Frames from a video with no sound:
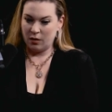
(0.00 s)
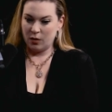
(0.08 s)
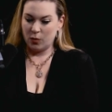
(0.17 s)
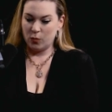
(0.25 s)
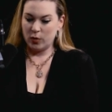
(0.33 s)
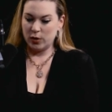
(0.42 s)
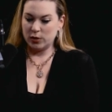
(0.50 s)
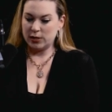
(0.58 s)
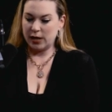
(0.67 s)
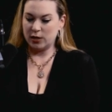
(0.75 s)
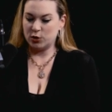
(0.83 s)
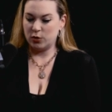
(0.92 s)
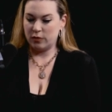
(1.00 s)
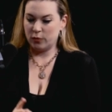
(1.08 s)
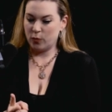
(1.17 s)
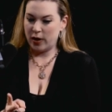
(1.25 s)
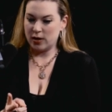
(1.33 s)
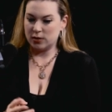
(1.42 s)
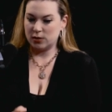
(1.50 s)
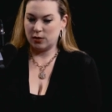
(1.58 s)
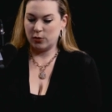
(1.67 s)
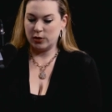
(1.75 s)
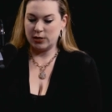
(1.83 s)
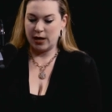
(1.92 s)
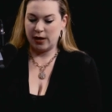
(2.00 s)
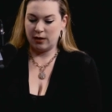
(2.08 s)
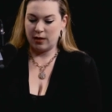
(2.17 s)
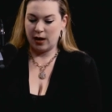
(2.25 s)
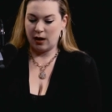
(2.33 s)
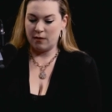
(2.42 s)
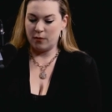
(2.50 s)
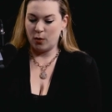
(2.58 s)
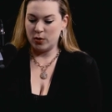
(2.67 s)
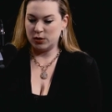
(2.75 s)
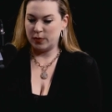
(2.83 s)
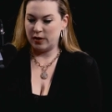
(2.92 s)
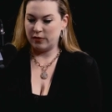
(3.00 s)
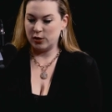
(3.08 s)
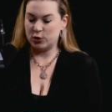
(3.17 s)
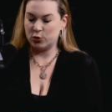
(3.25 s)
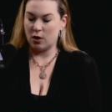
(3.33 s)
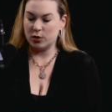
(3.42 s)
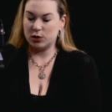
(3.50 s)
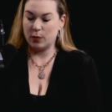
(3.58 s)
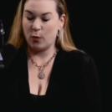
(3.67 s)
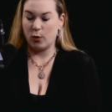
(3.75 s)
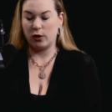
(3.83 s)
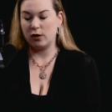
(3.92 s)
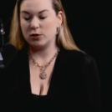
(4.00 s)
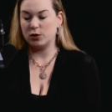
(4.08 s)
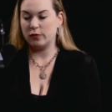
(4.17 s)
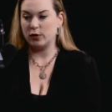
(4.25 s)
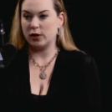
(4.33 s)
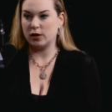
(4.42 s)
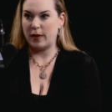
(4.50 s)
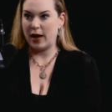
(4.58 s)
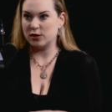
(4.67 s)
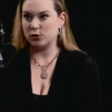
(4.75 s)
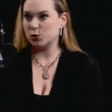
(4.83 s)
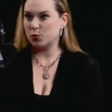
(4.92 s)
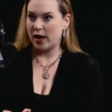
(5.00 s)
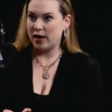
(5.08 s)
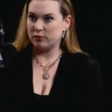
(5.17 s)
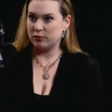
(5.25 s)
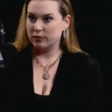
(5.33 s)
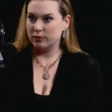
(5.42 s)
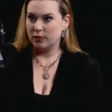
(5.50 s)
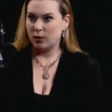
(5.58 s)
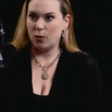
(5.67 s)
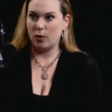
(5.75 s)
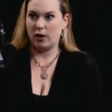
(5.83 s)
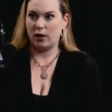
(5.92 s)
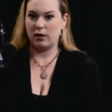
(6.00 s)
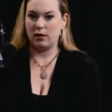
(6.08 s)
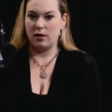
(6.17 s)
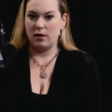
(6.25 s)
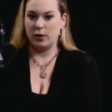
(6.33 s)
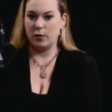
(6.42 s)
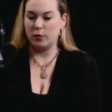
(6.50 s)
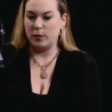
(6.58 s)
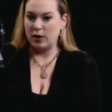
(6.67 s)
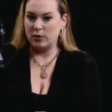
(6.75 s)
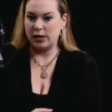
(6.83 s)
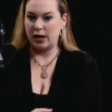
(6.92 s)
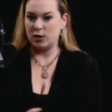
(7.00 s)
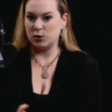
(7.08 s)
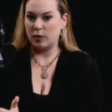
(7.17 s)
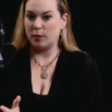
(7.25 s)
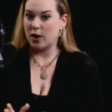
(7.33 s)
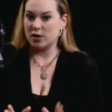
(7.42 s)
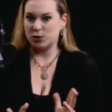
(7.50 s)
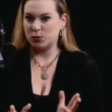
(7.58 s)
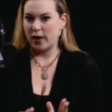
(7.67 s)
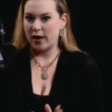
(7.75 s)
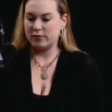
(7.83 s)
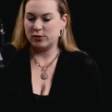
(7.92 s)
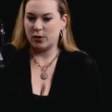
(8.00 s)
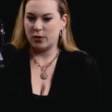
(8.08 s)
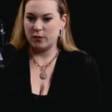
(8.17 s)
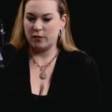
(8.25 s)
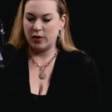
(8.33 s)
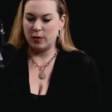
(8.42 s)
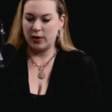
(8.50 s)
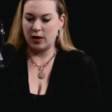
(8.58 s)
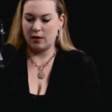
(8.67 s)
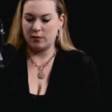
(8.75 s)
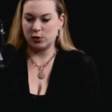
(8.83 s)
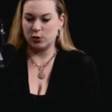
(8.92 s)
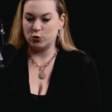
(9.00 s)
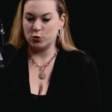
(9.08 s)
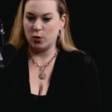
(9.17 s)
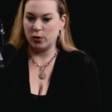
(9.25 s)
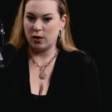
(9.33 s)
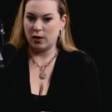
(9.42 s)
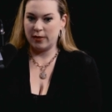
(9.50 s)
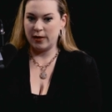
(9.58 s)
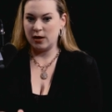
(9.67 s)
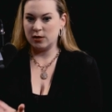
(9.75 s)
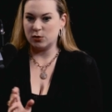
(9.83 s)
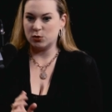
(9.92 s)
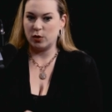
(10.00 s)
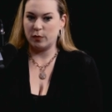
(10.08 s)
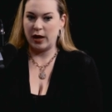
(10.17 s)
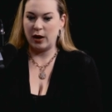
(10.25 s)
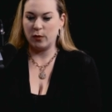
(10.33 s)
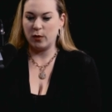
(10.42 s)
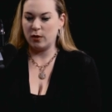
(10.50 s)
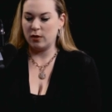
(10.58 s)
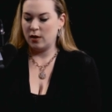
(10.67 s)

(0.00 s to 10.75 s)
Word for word: Well, you could take it two different ways. You could take it like I've always been a very strong supporter. So if you look at the pastor's wife or you know, for me, I was Andy's the boss's wife. So VP, I was controlling a lot of things. I was doing payroll,